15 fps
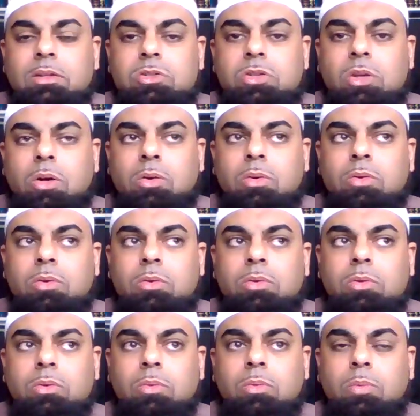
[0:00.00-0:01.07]
So
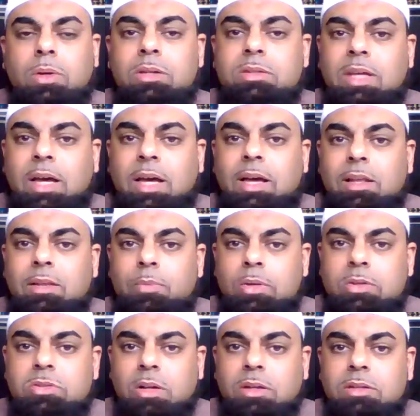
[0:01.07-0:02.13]
what has
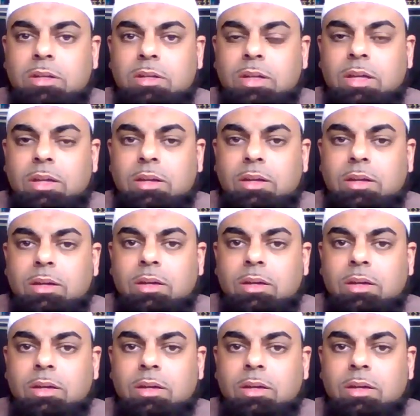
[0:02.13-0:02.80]
resulted in.